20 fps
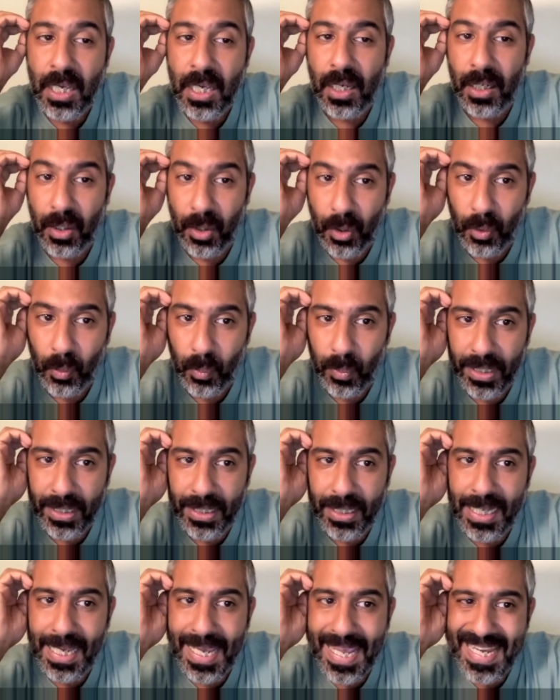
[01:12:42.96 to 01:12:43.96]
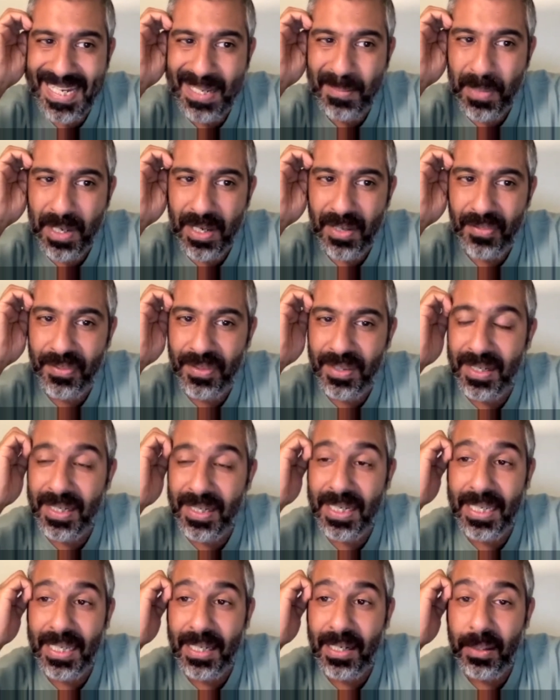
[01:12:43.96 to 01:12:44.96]
along with Eddie Murphy and
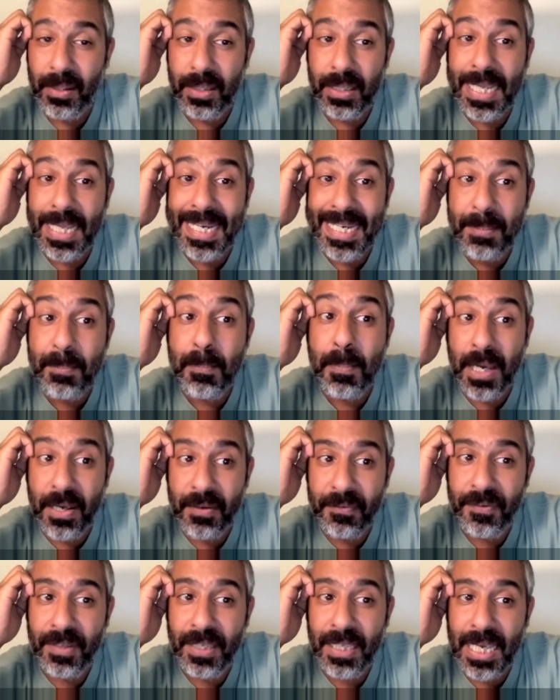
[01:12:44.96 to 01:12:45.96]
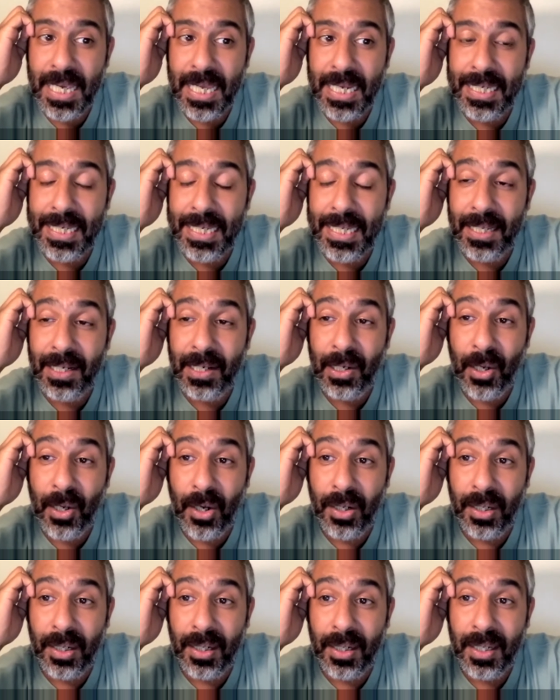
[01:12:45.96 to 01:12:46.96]
Nia
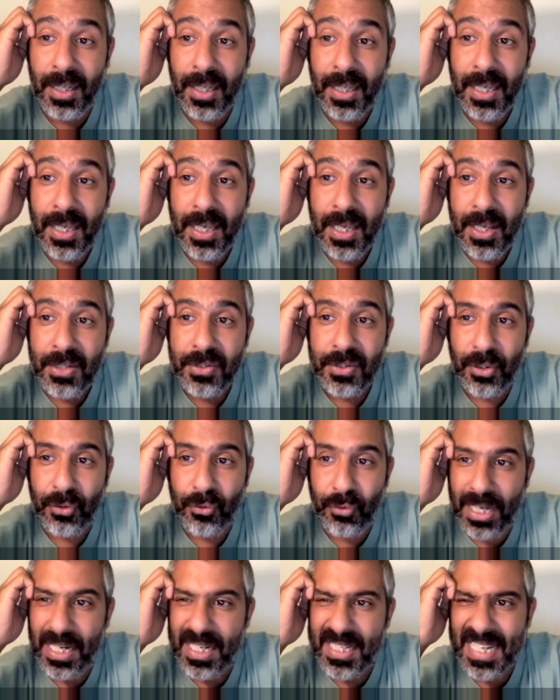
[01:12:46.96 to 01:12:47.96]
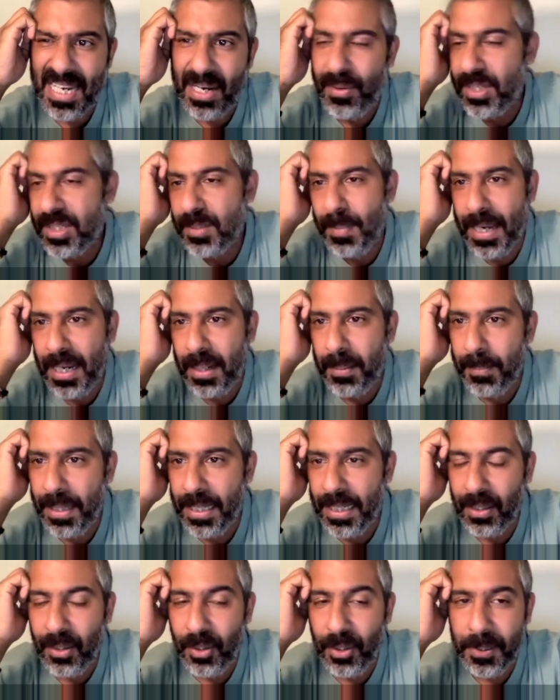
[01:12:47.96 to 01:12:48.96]
Long. So the trailer's out. It's about a
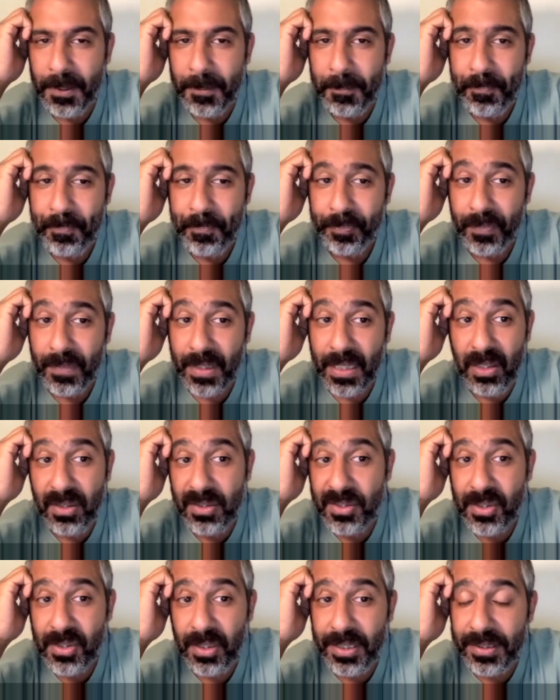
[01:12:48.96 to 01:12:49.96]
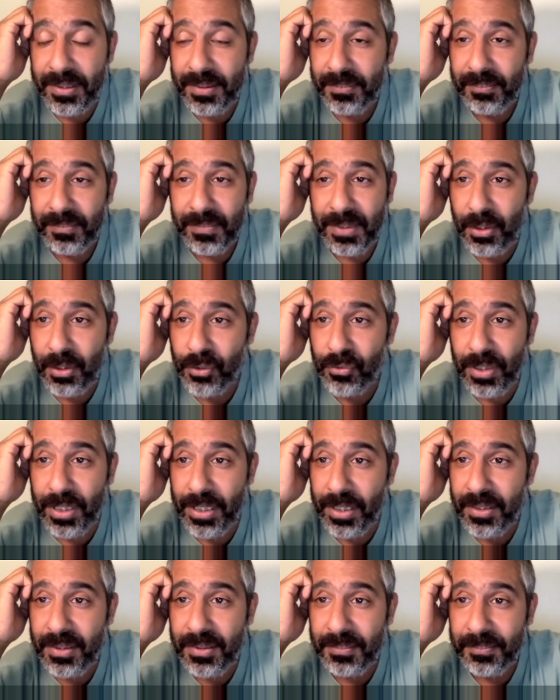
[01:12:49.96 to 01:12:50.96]
minute long. It looks solid. It looks really
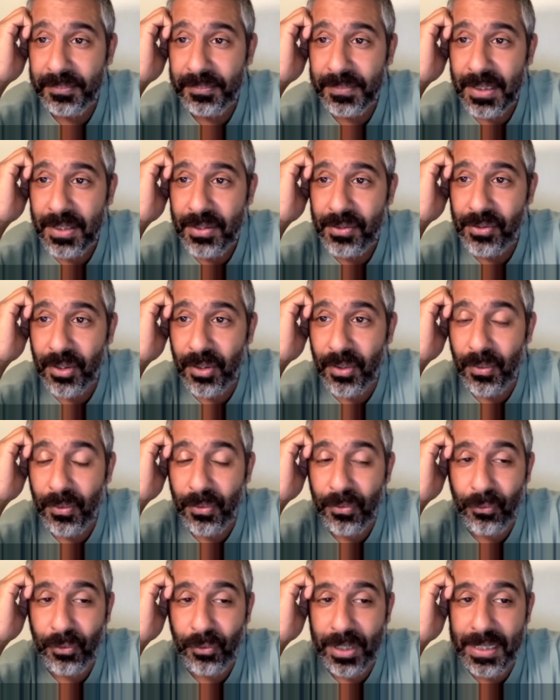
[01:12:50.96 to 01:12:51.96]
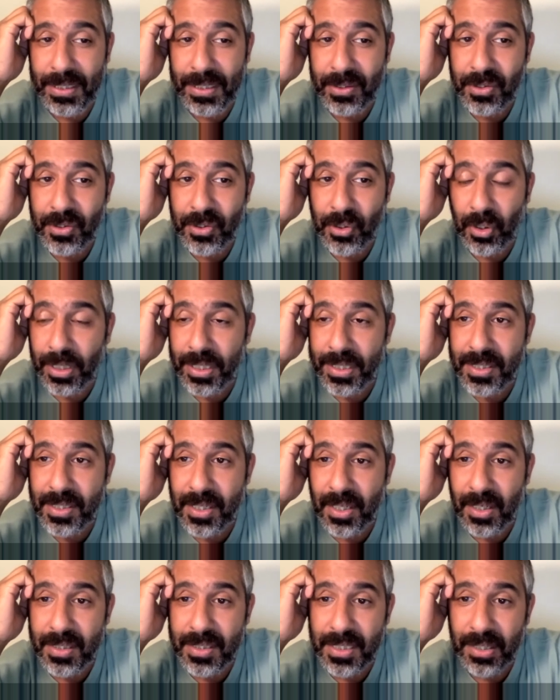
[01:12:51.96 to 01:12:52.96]
good. So yeah, 3 solid
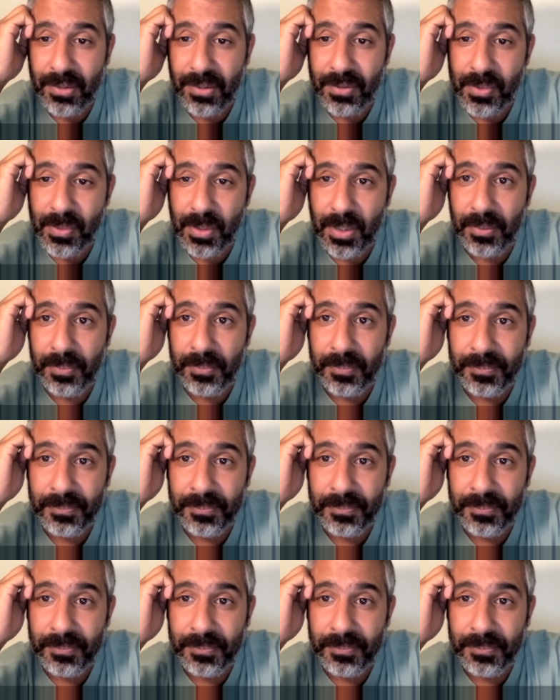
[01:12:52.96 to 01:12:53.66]
stars there as well.